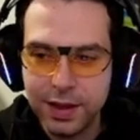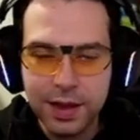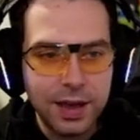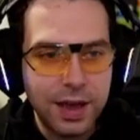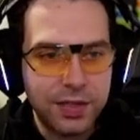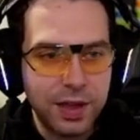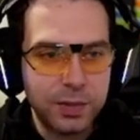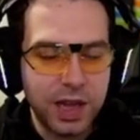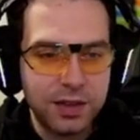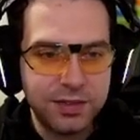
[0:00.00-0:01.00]
And then we
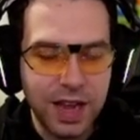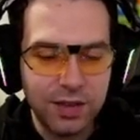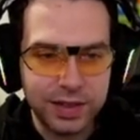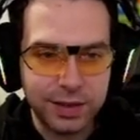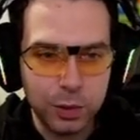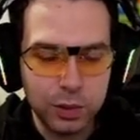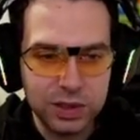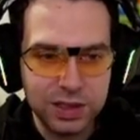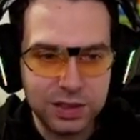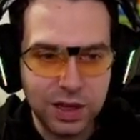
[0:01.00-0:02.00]
have Heavily
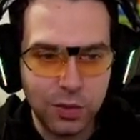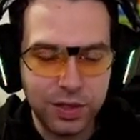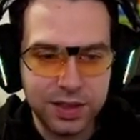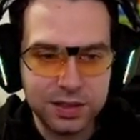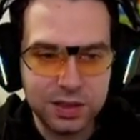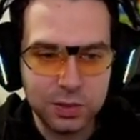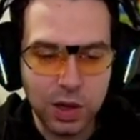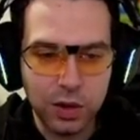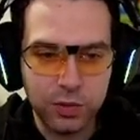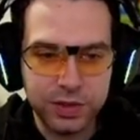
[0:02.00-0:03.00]
Wounded. Now this is
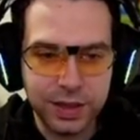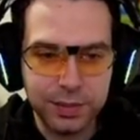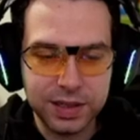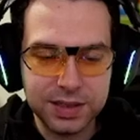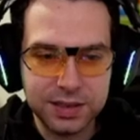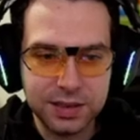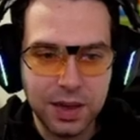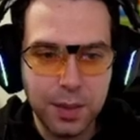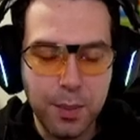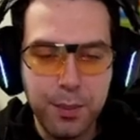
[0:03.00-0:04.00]
one of Gimli's
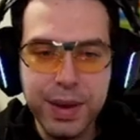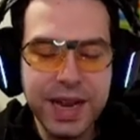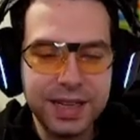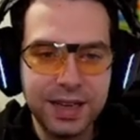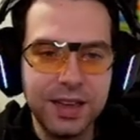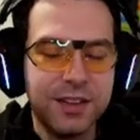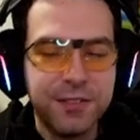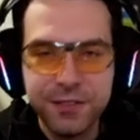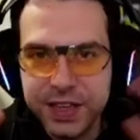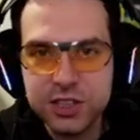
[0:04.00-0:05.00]
big
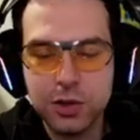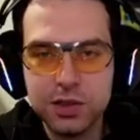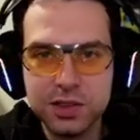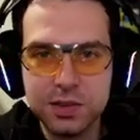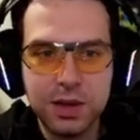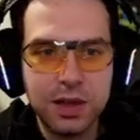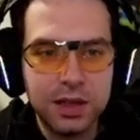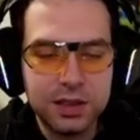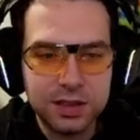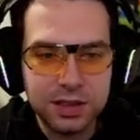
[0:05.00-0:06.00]
features,
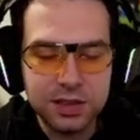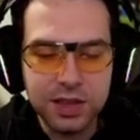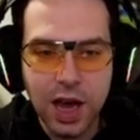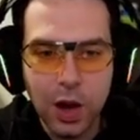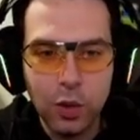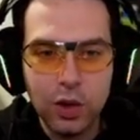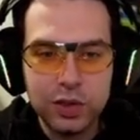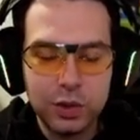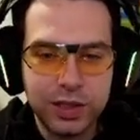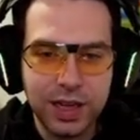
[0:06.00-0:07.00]
since now
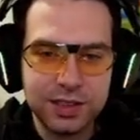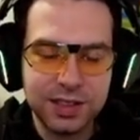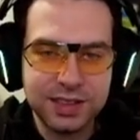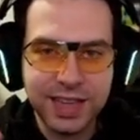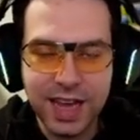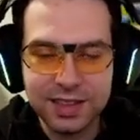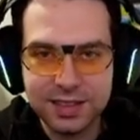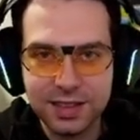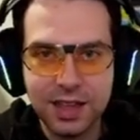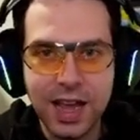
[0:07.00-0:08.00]
you can just
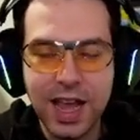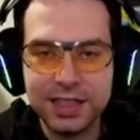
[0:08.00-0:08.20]
cancel any